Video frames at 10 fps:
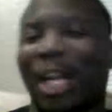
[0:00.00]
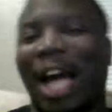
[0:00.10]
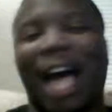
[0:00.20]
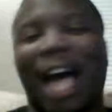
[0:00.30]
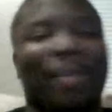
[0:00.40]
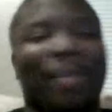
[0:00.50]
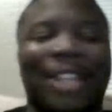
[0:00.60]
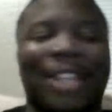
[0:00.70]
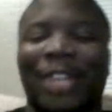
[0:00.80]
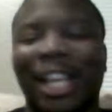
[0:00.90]
God,
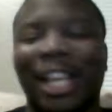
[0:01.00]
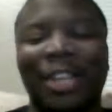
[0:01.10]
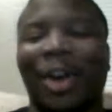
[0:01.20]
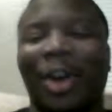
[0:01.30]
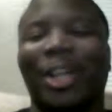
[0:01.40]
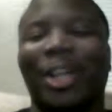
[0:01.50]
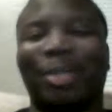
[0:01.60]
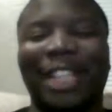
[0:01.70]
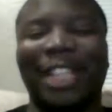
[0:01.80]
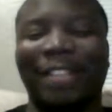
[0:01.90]
Patrick, you don't
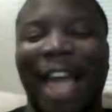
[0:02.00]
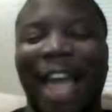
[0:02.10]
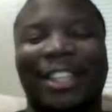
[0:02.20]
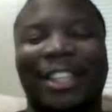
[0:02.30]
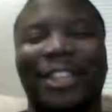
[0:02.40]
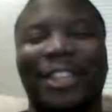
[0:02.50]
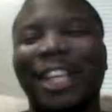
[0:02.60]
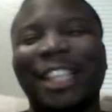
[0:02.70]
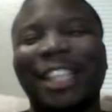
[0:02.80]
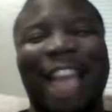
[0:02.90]
even believe that, dude.
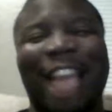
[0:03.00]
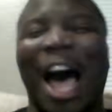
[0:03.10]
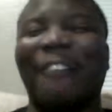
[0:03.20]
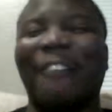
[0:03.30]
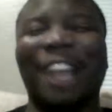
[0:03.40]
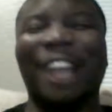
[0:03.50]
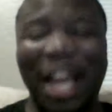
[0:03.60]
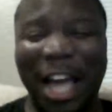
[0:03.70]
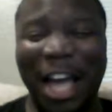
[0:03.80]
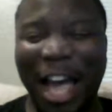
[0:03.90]
Stop.
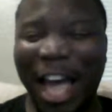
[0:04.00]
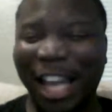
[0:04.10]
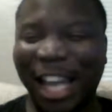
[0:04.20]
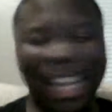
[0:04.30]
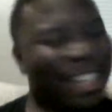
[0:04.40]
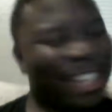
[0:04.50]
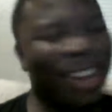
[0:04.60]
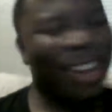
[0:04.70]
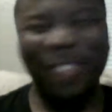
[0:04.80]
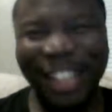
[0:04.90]
You
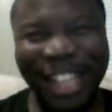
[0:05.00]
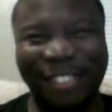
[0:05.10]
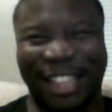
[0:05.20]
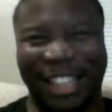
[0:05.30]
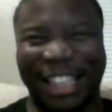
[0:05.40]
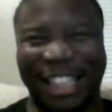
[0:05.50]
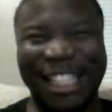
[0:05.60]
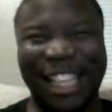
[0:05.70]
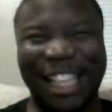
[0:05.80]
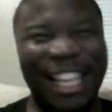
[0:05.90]
don't believe
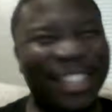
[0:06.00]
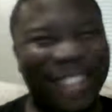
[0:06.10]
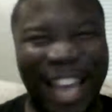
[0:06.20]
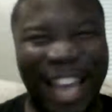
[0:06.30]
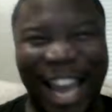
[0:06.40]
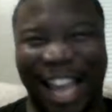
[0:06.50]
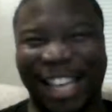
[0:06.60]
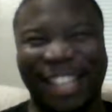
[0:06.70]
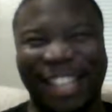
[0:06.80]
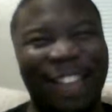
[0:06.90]
this. You
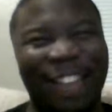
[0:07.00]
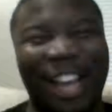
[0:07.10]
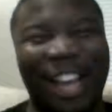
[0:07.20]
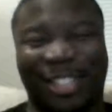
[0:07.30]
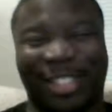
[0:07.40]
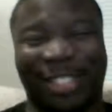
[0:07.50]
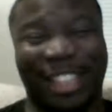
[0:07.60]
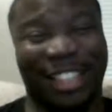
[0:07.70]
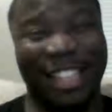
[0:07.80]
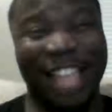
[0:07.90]
can't possibly
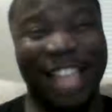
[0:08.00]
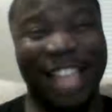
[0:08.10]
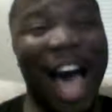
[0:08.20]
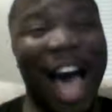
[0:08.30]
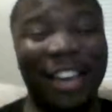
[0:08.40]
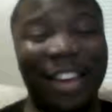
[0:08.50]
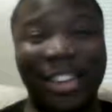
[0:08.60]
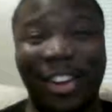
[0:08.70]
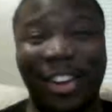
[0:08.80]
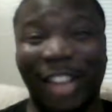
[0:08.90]
believe this. I know
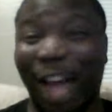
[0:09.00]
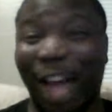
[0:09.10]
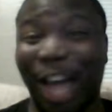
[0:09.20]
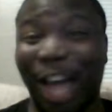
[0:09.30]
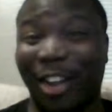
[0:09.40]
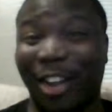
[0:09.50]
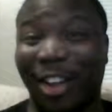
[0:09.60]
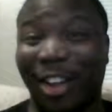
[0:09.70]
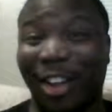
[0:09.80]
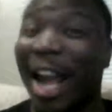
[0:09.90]
you don't like Bryce
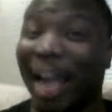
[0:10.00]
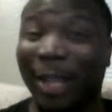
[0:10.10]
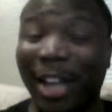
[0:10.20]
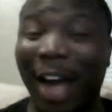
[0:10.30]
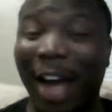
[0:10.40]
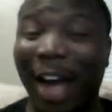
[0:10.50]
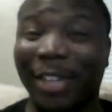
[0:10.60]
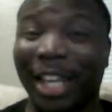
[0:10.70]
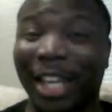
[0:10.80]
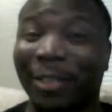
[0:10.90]
Harper, and we know how you get